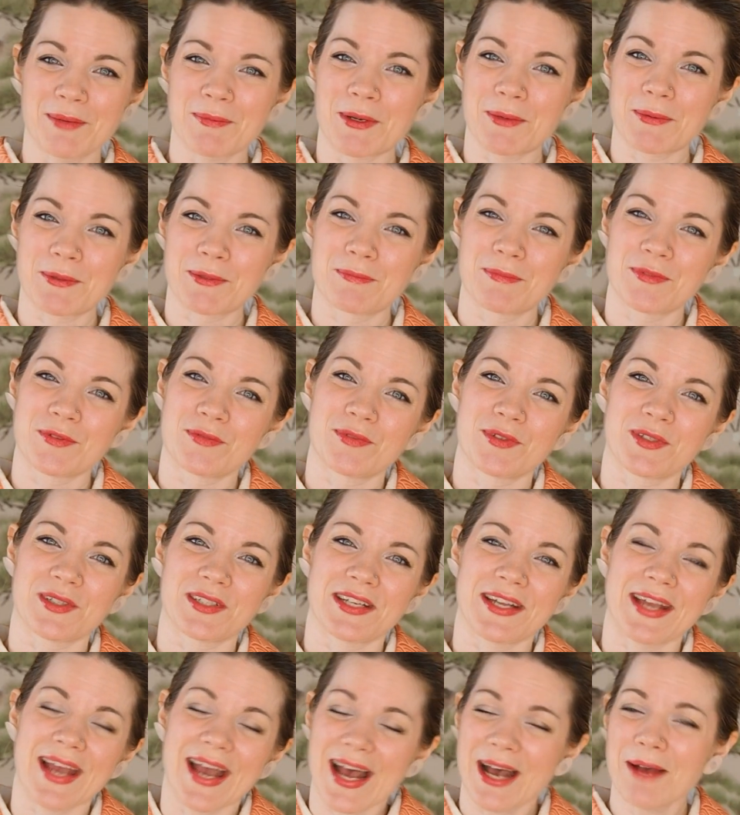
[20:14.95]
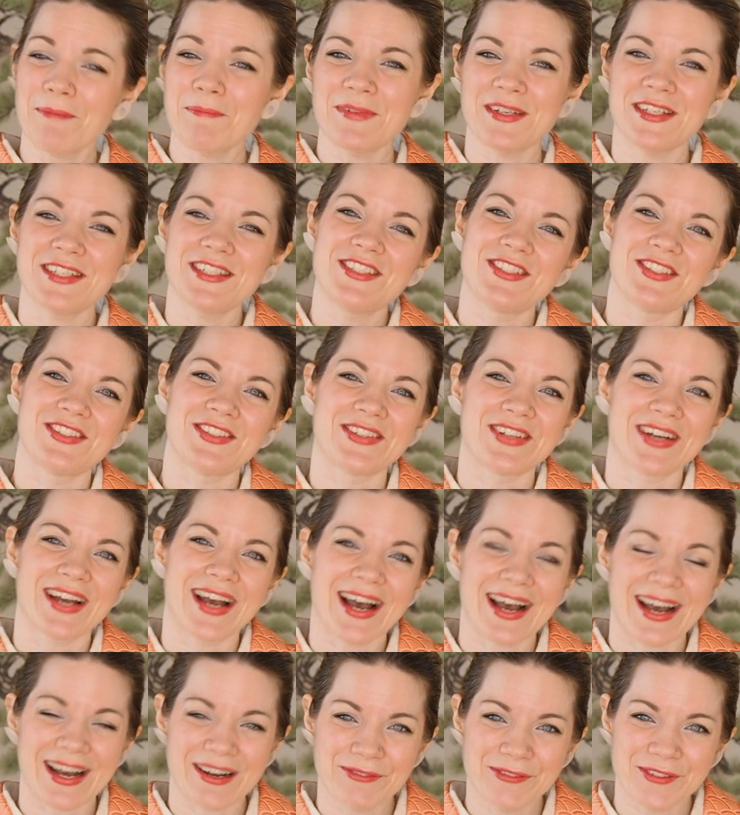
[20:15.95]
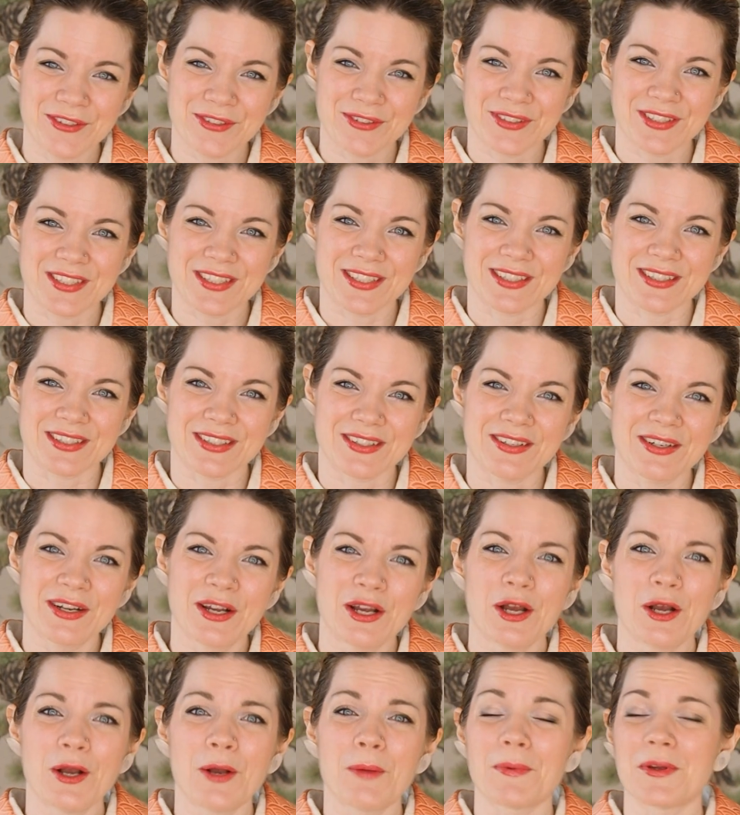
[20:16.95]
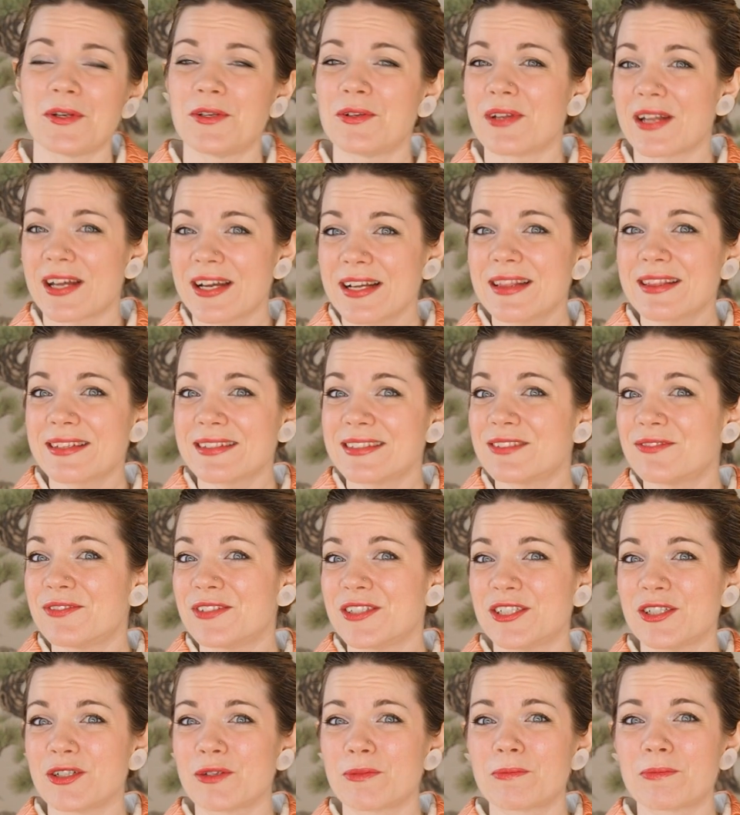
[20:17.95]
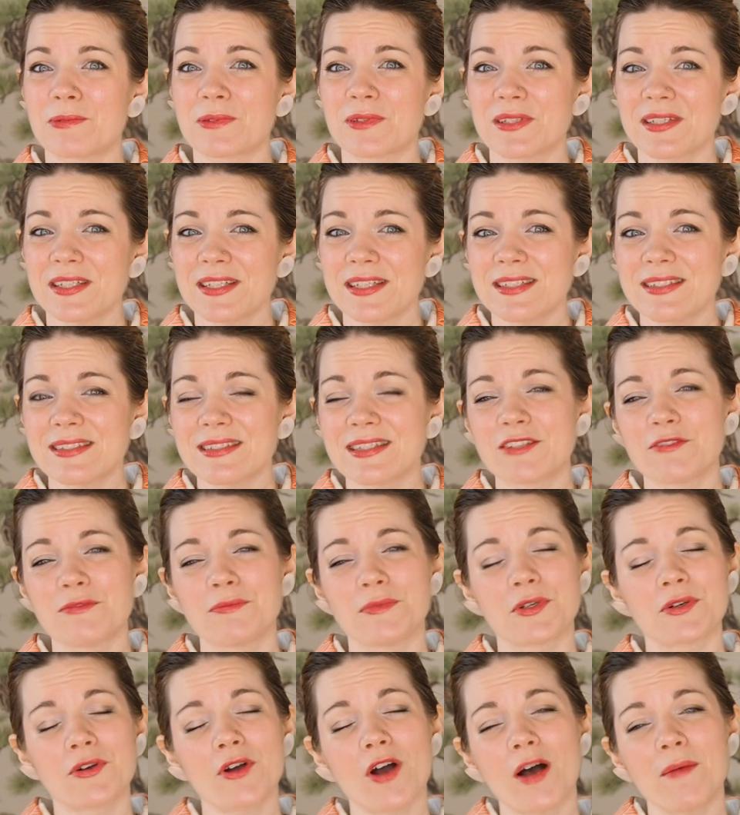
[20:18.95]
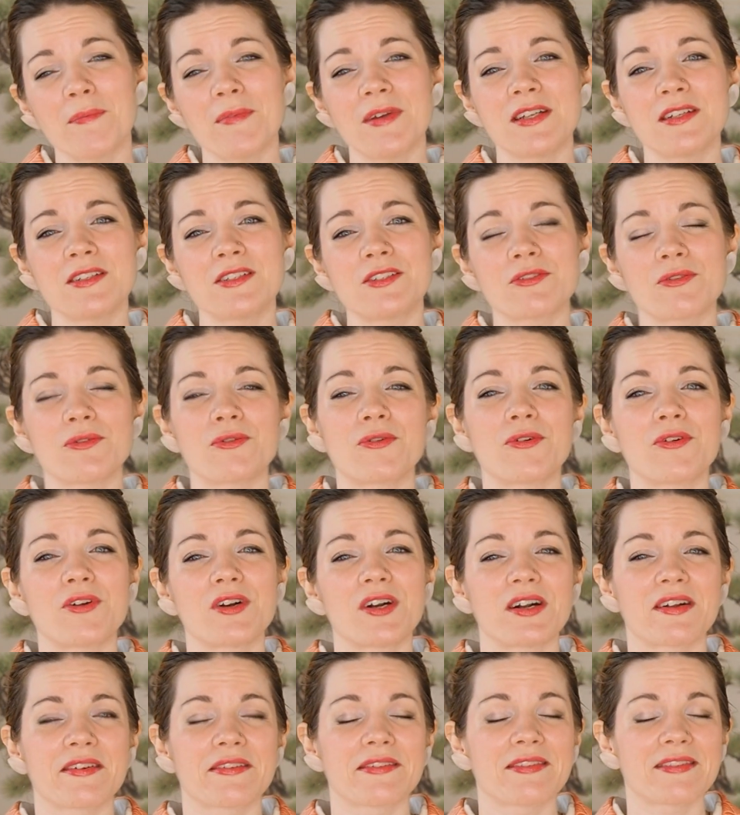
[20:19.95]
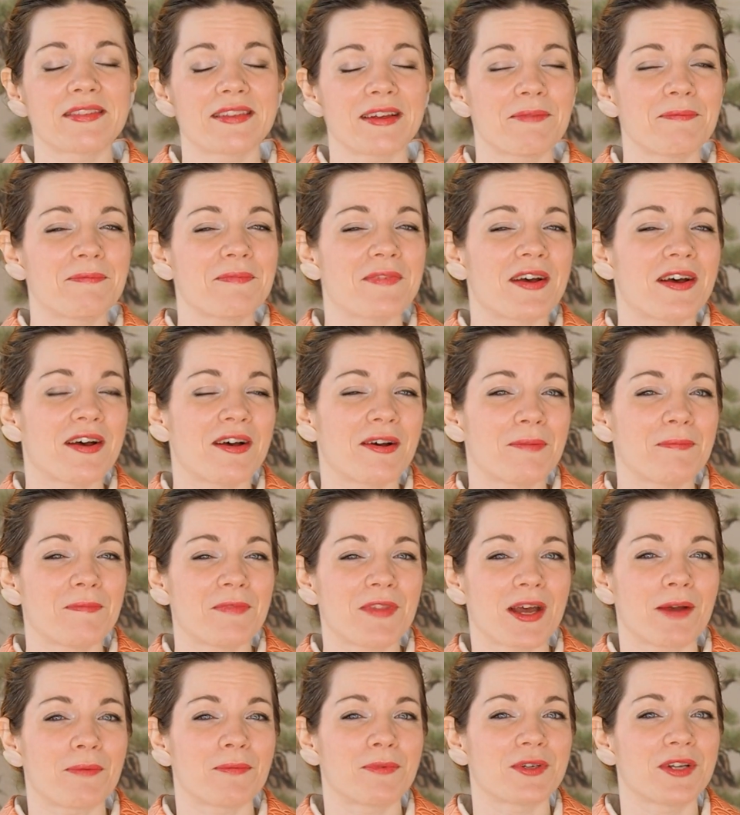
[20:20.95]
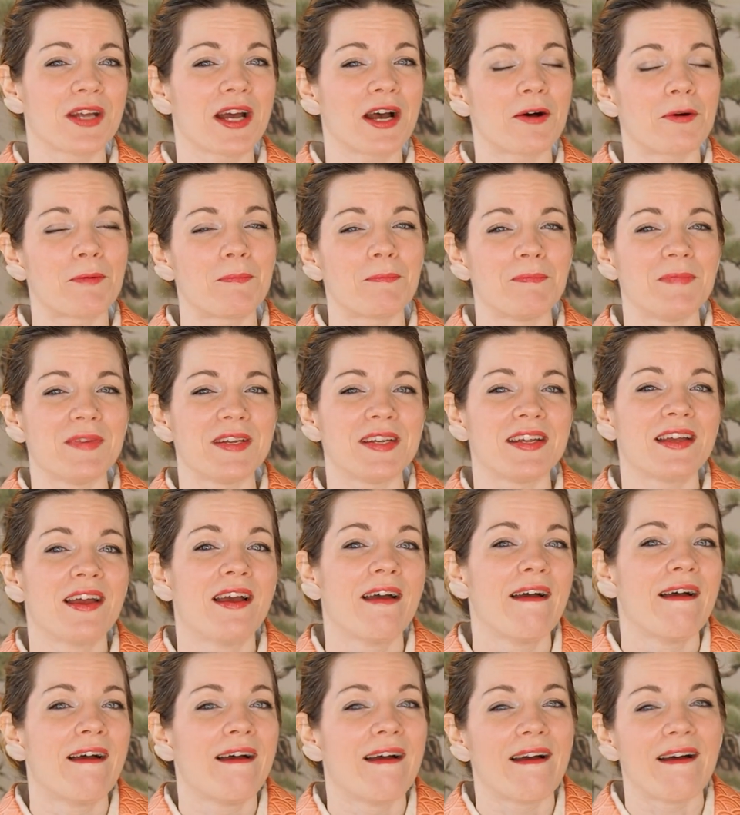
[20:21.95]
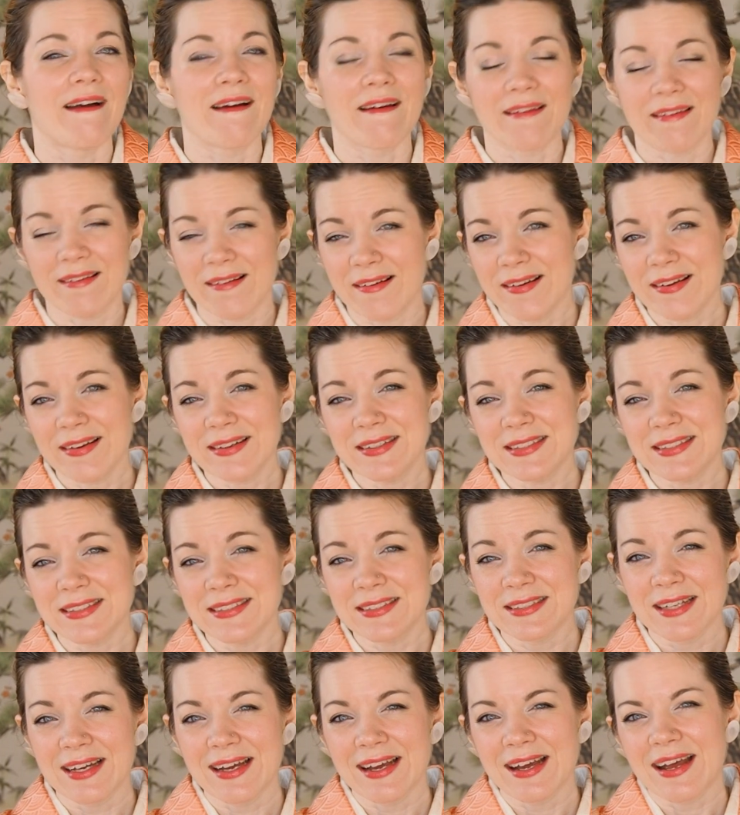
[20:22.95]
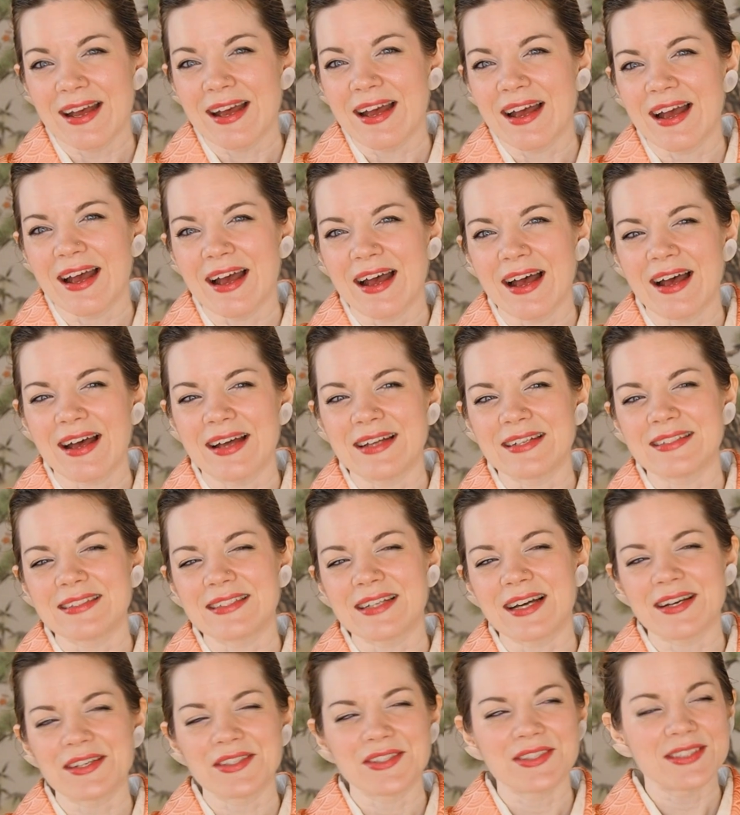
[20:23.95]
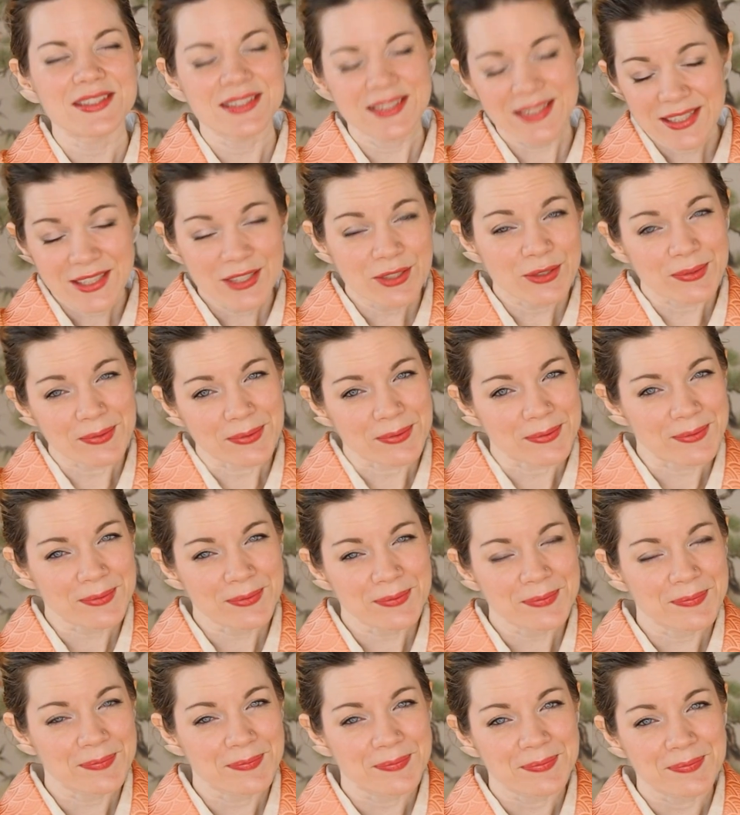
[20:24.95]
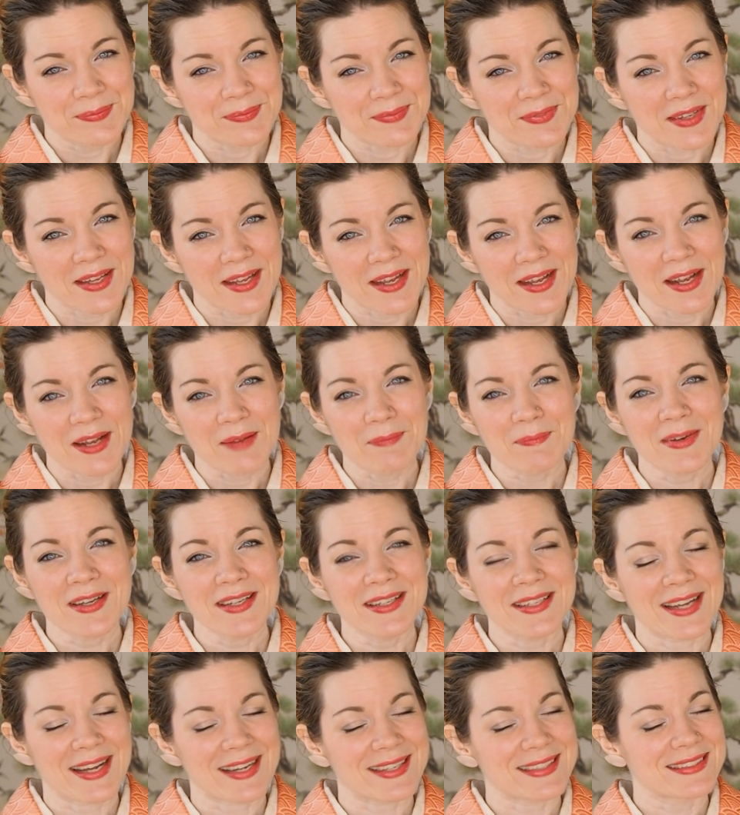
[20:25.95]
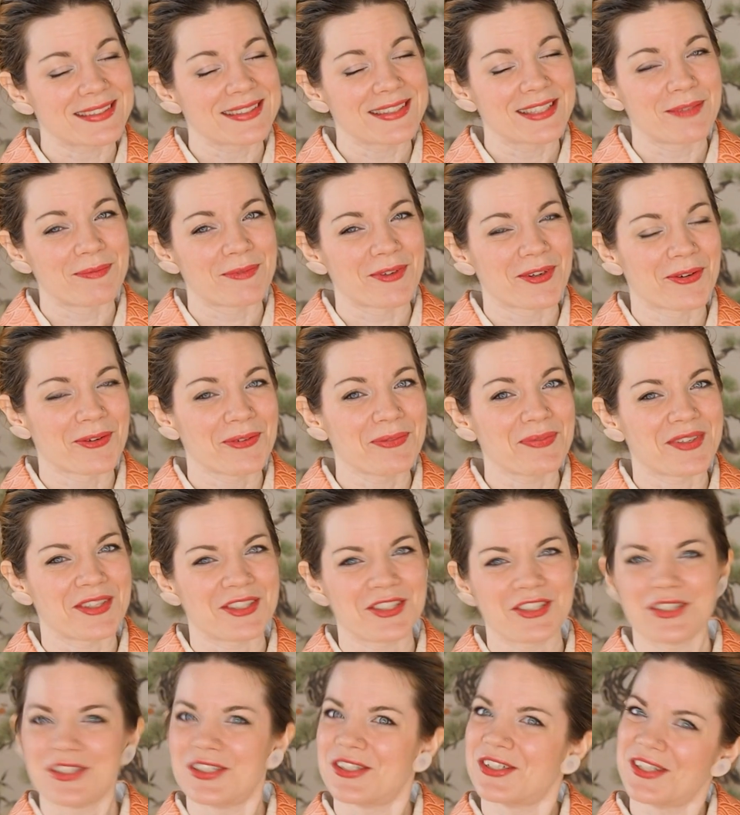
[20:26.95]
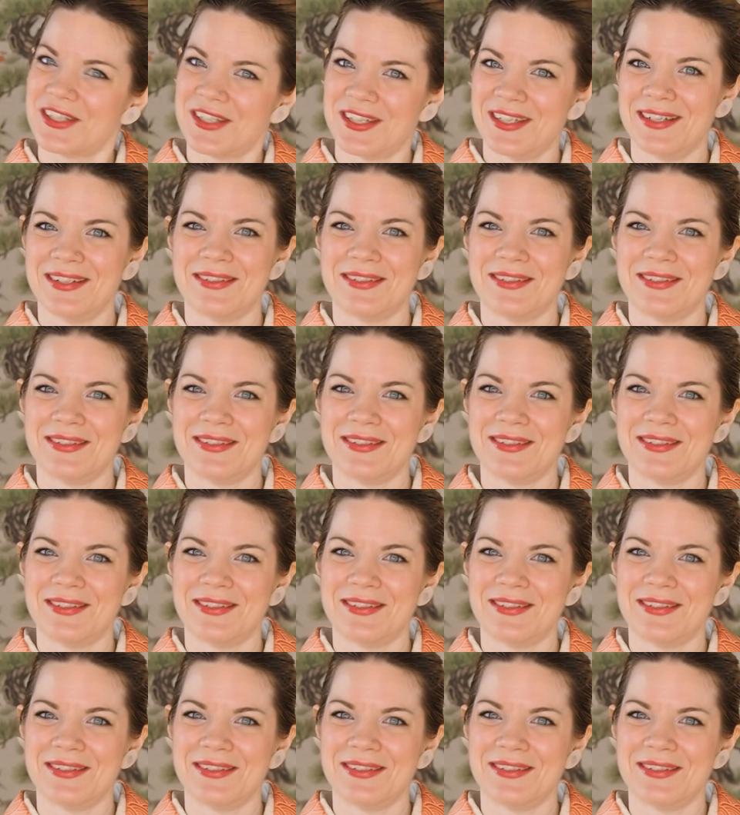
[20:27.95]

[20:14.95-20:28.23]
I would be really happy to have you here. When you like this video, please leave me a comment or a thumb up. That would help me a lot. And I see you in my next kimono adventure.